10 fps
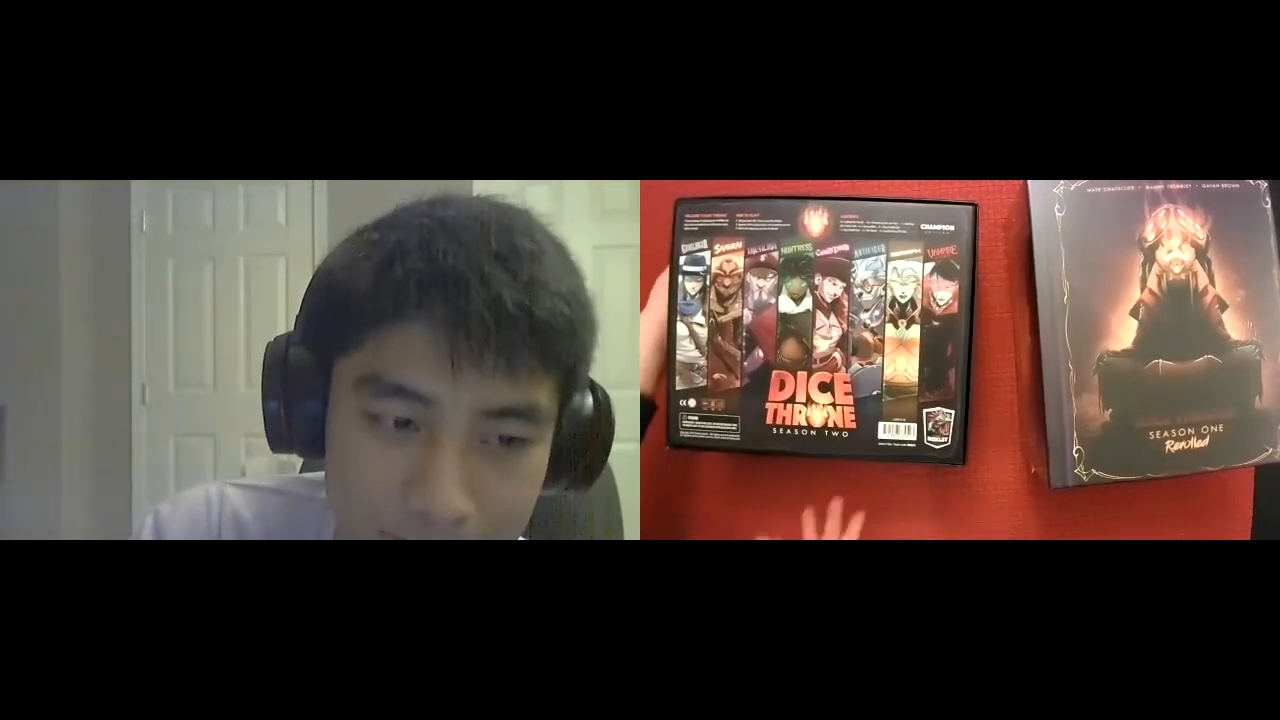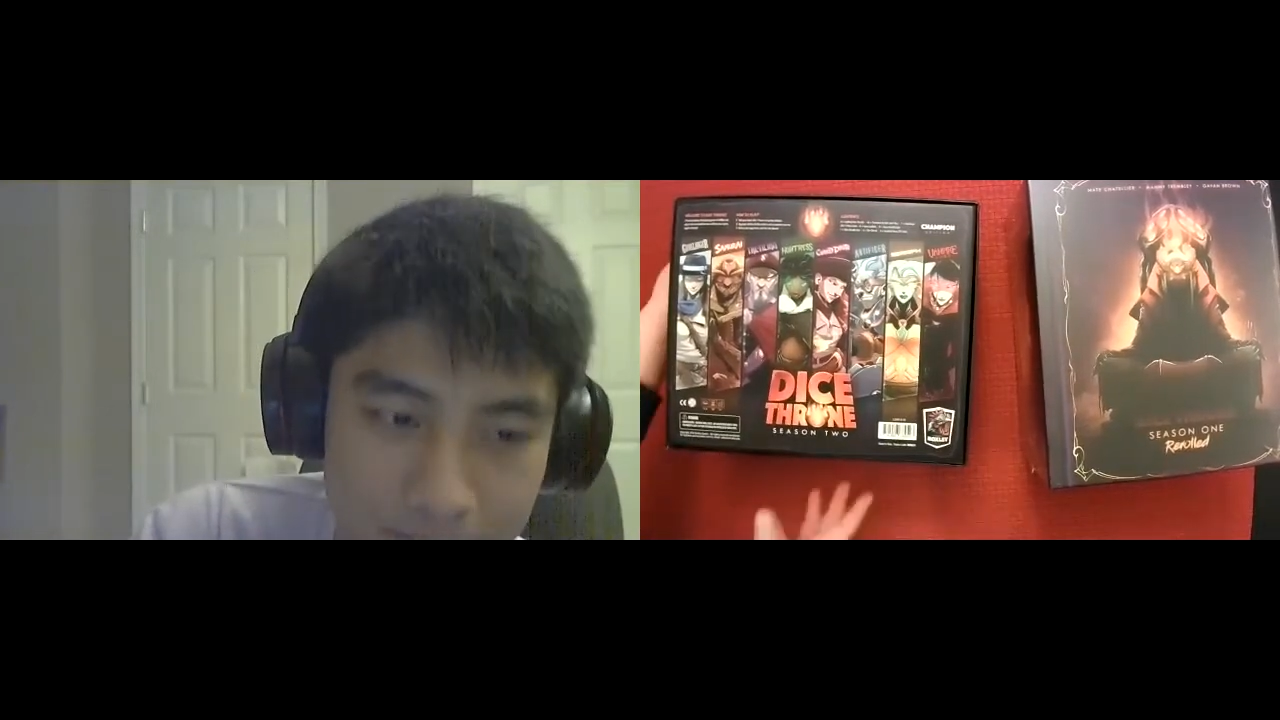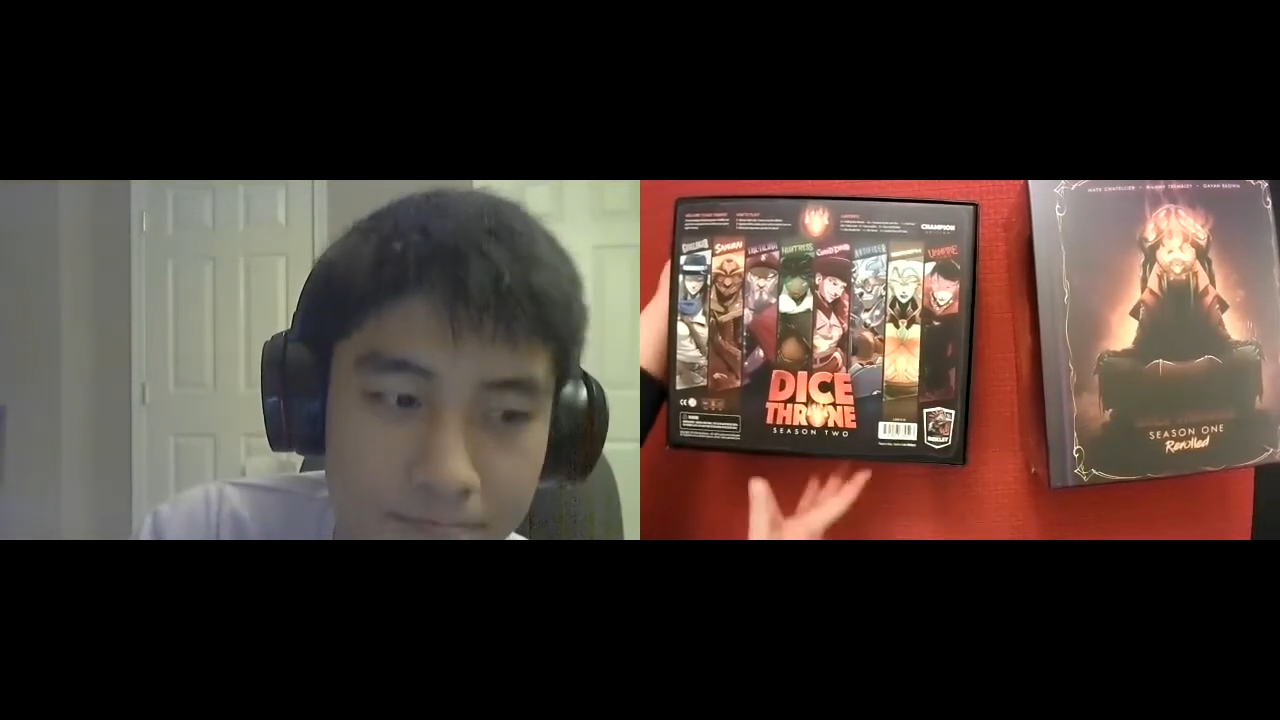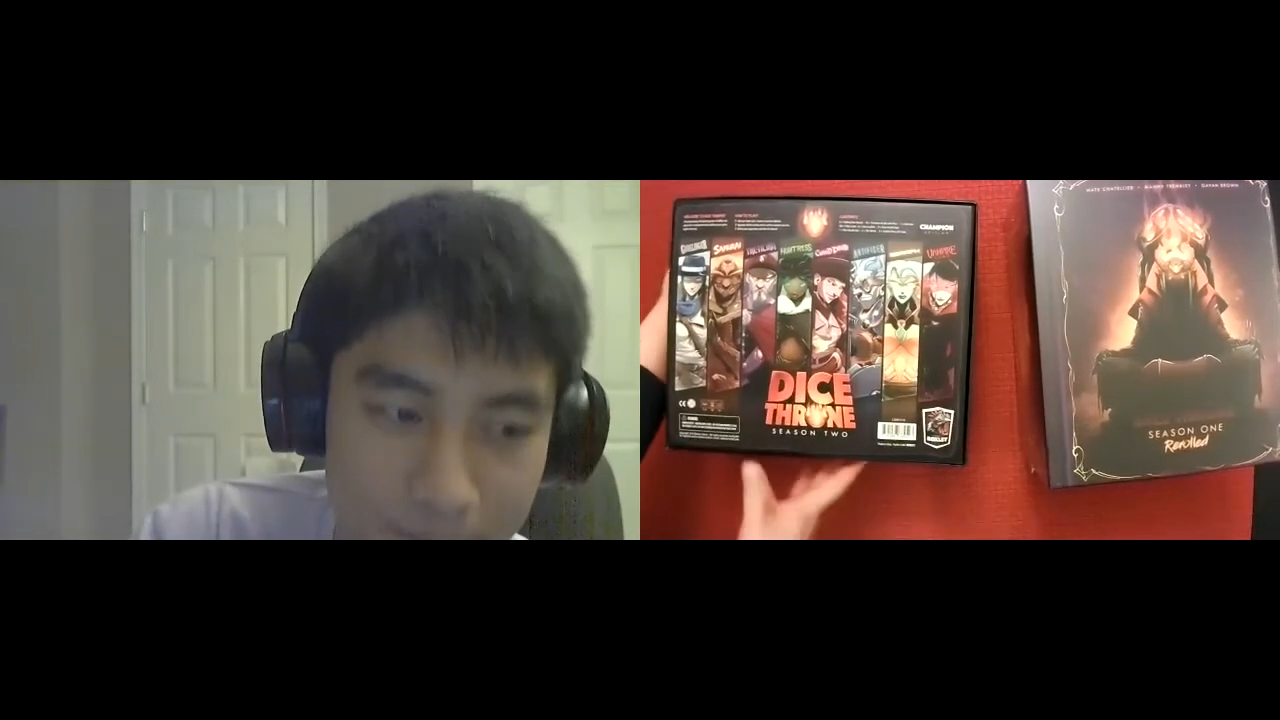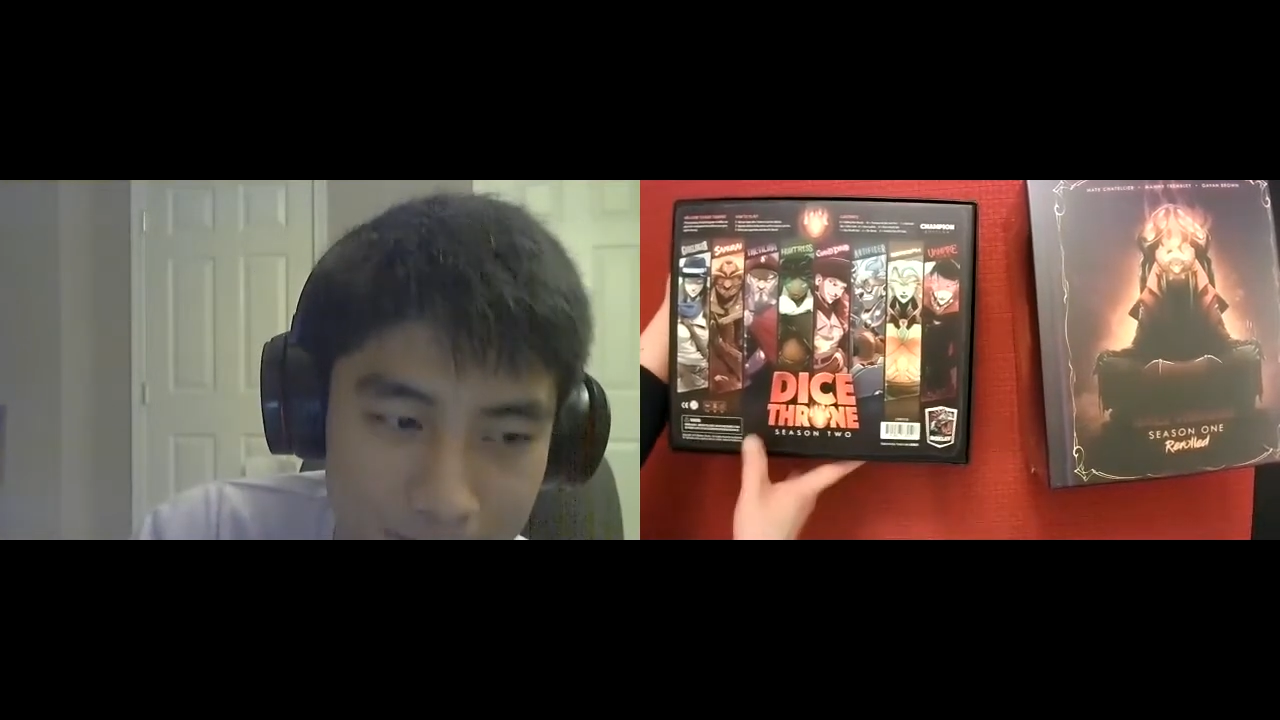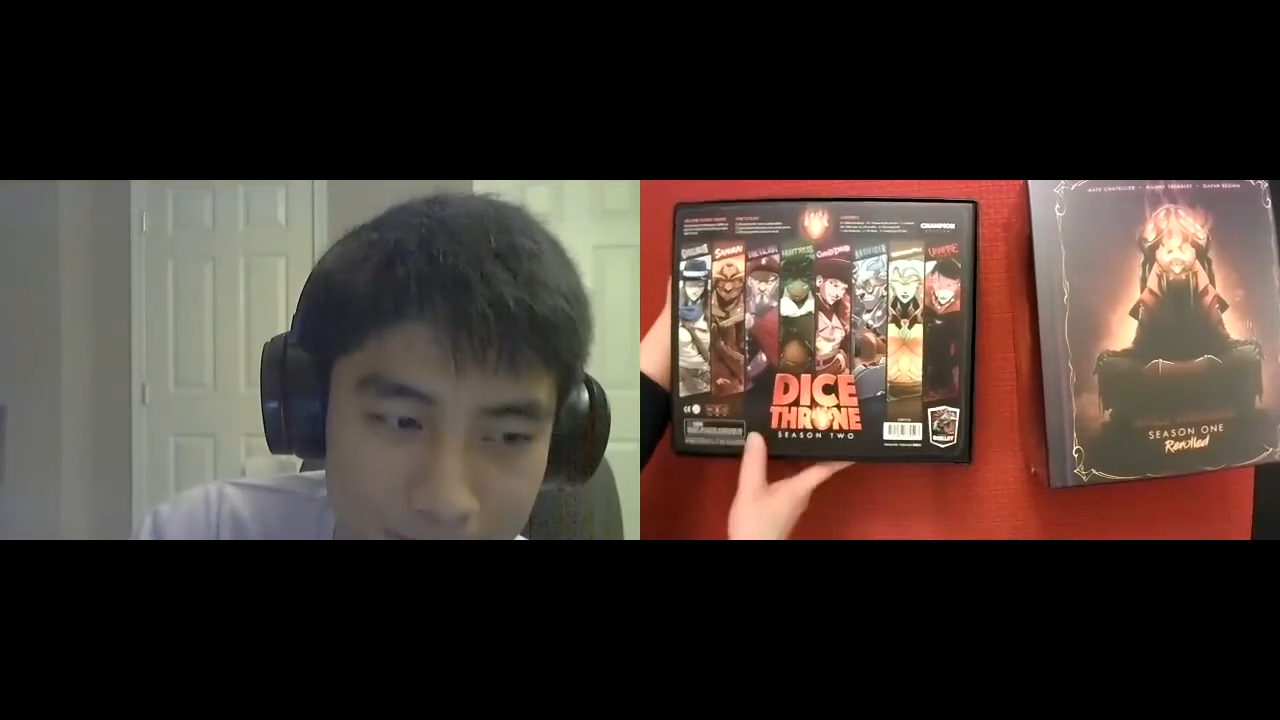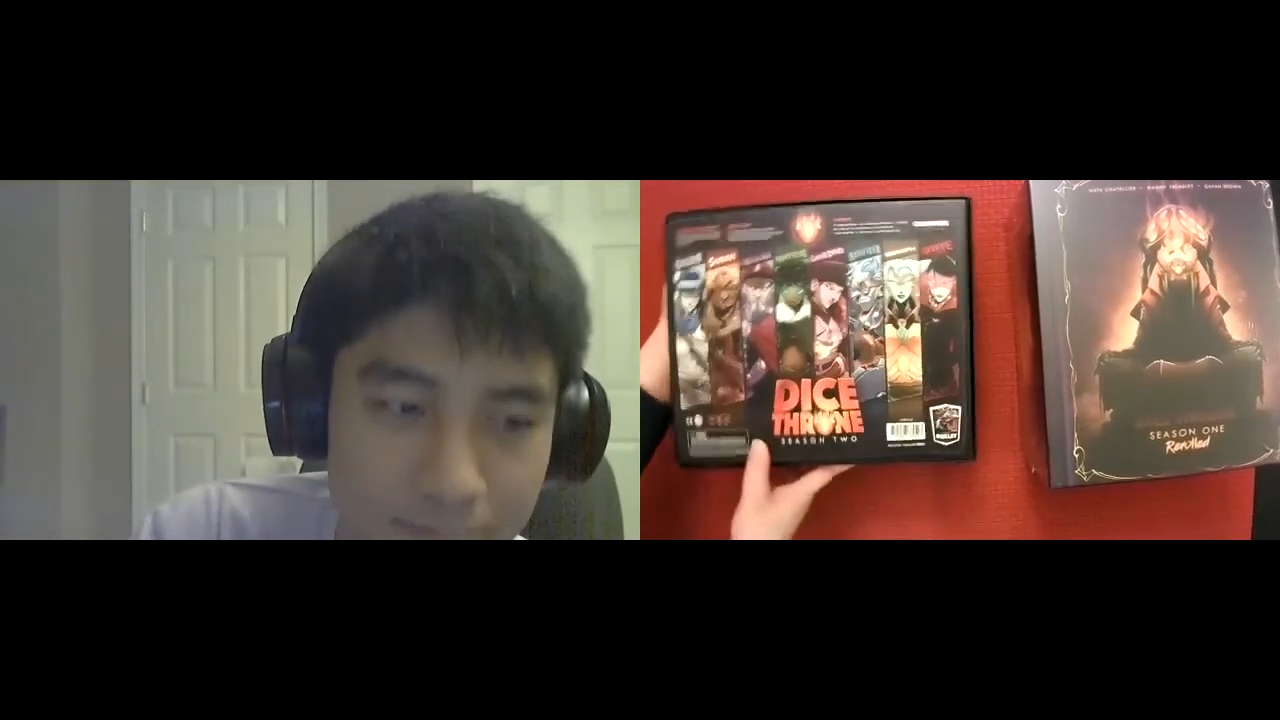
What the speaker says: trays